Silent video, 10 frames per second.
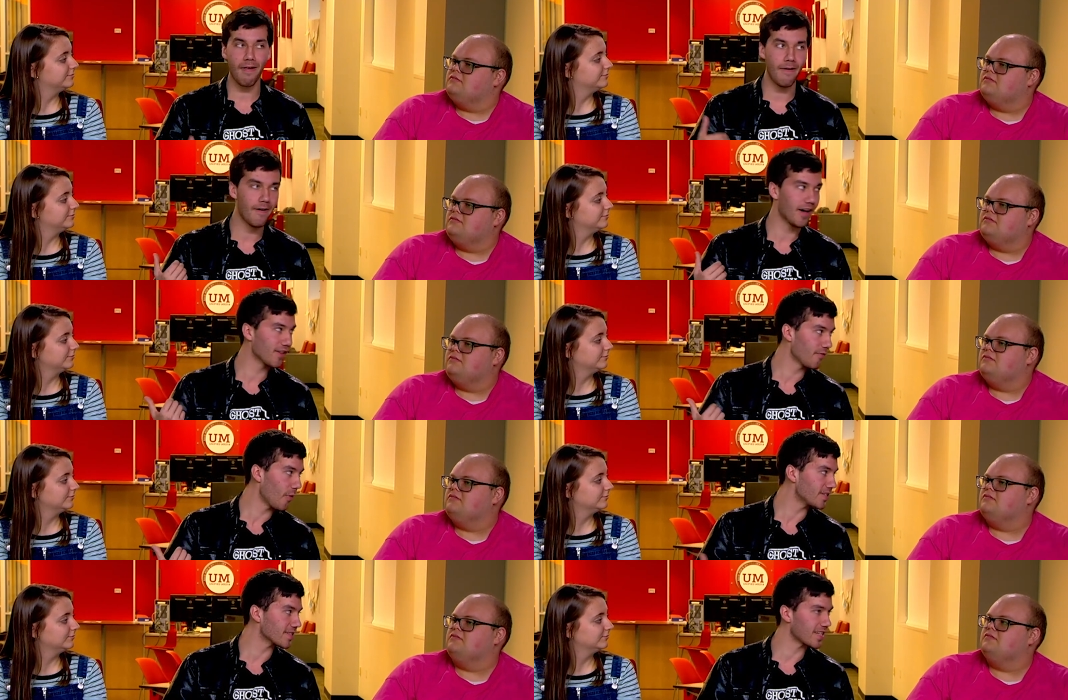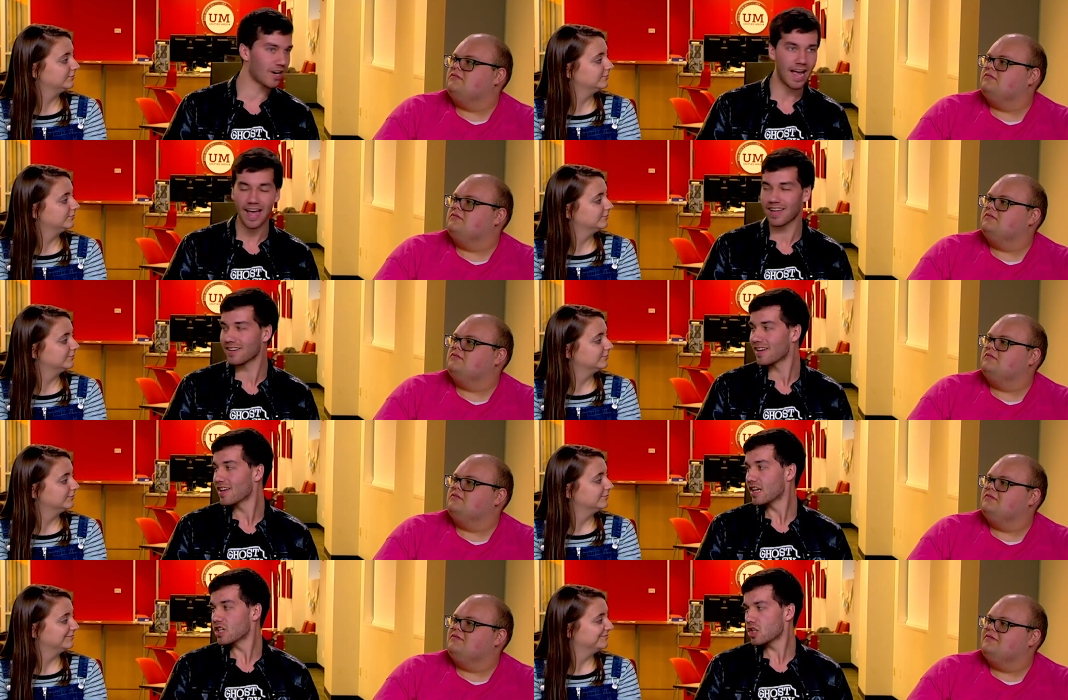Speaker 1: the voices in her head,
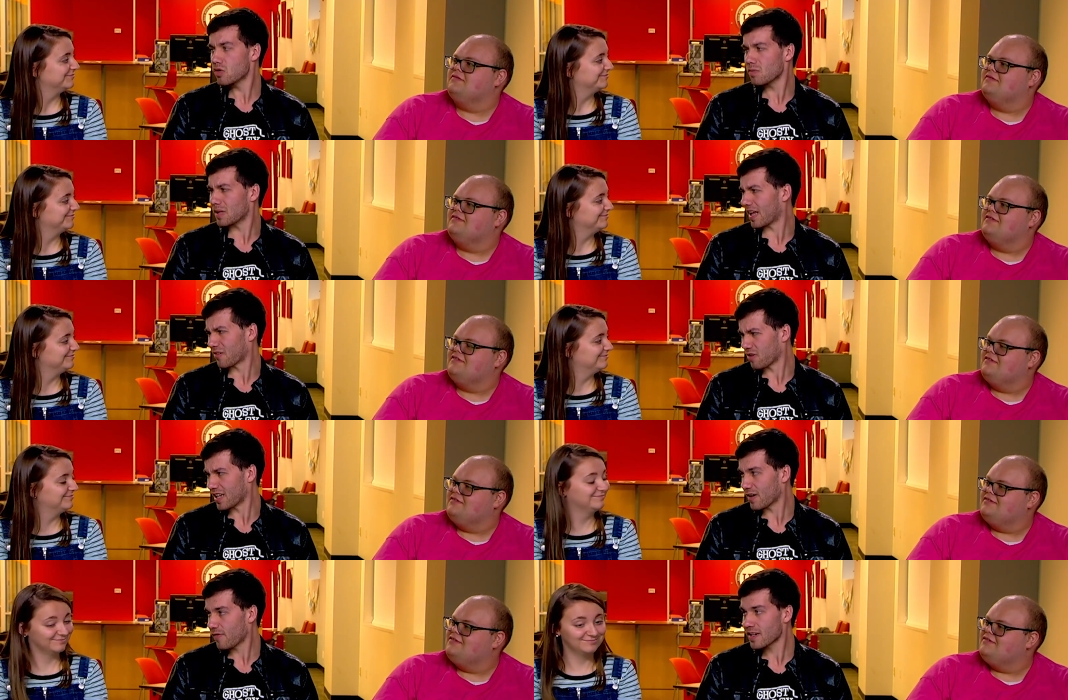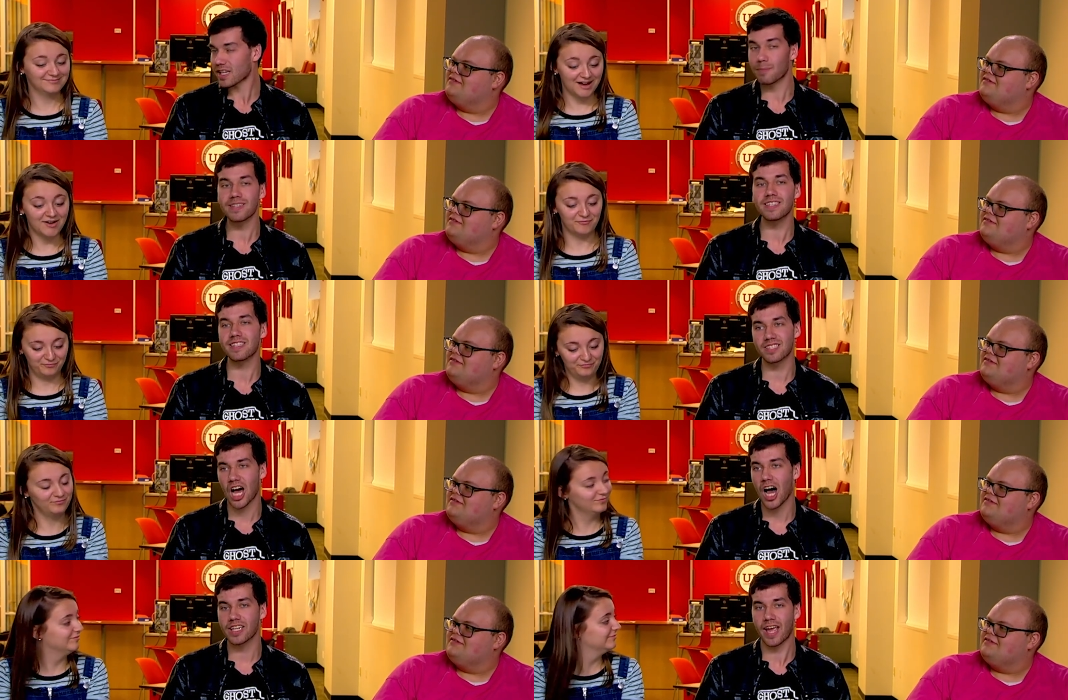you would be, like, really offended. Yeah. But since it's
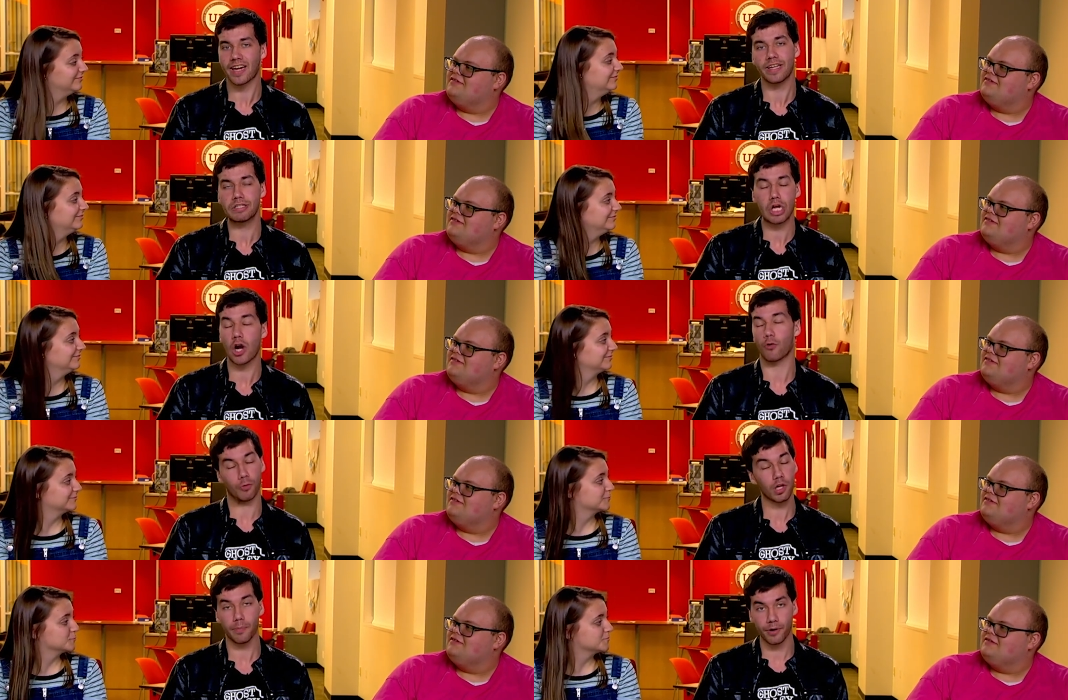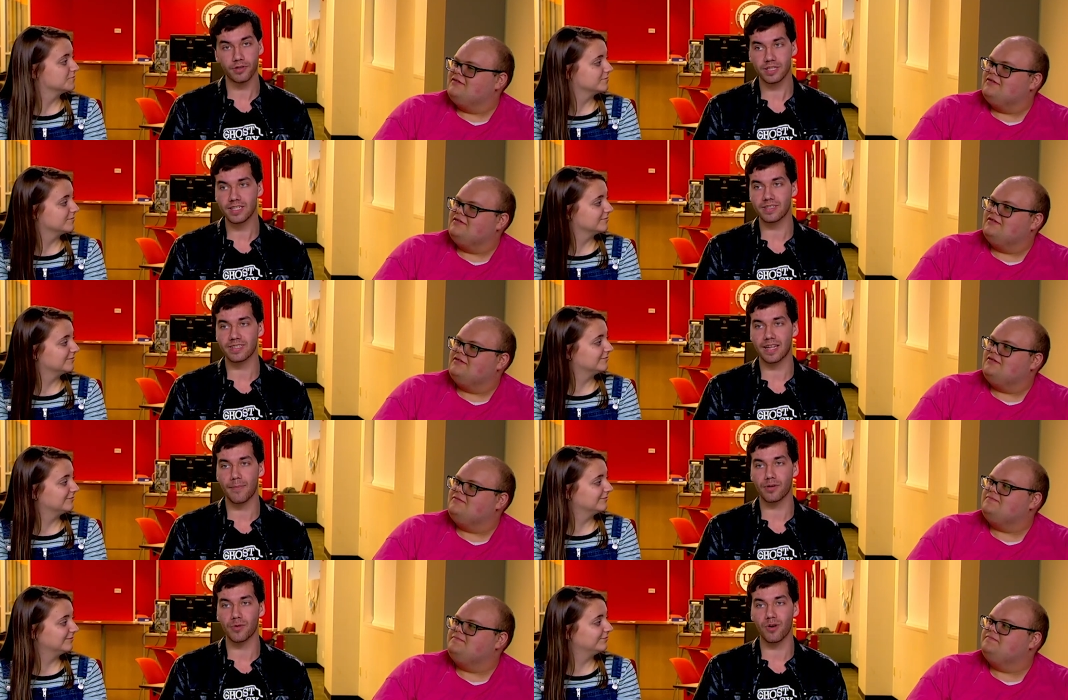Kanye and he's not a real person, he's a
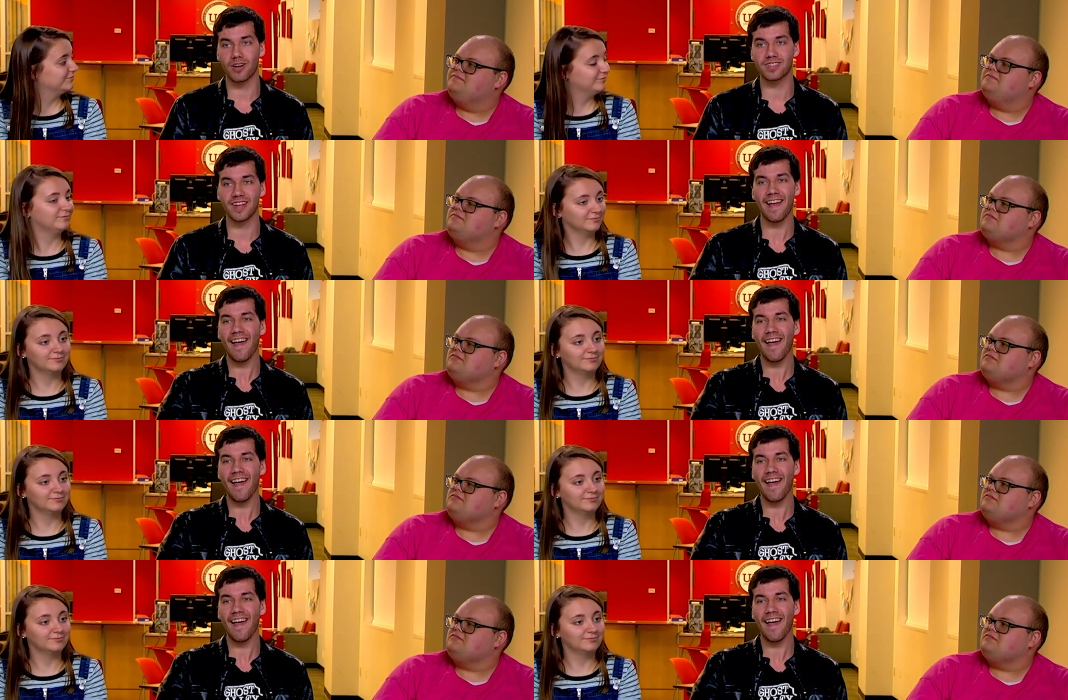celebrity, we're all just like,